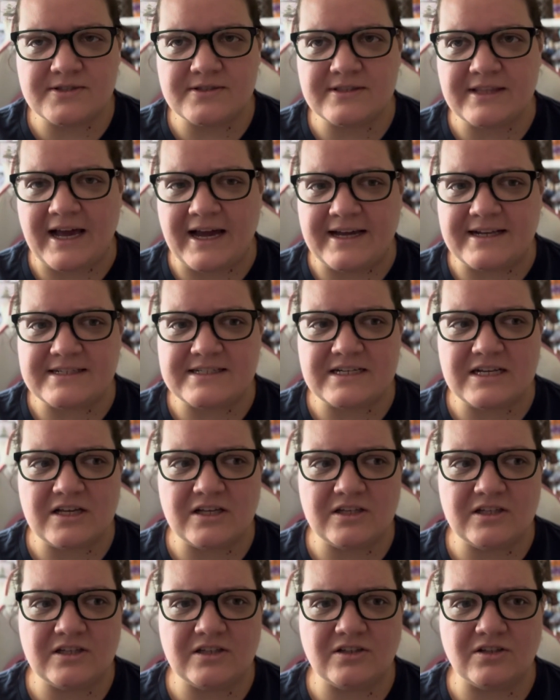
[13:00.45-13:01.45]
that
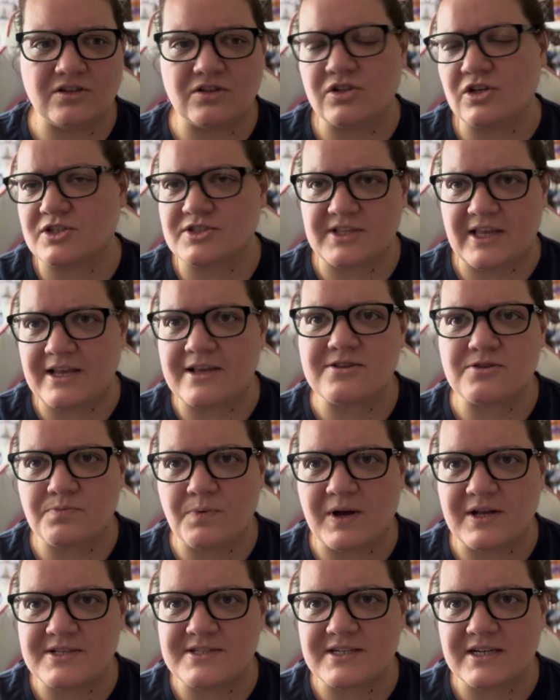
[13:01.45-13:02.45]
looks like a
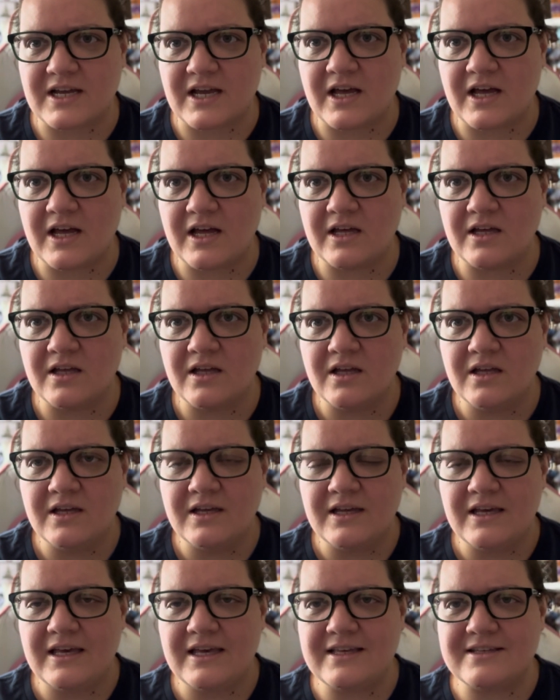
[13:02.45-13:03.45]
swastika
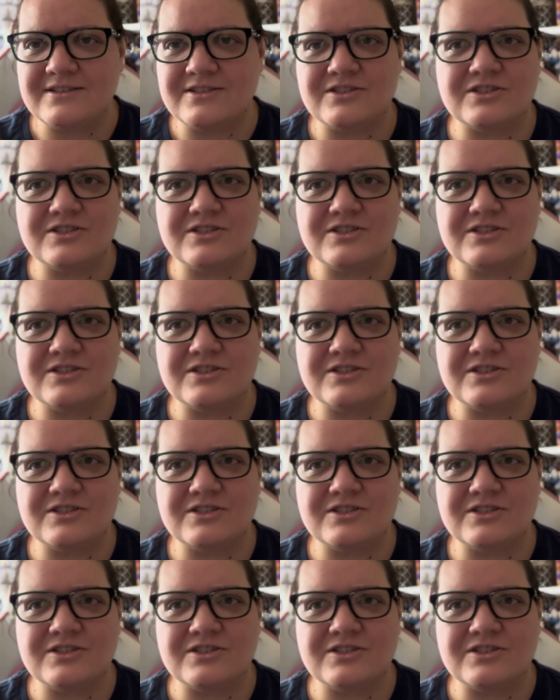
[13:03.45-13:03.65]
is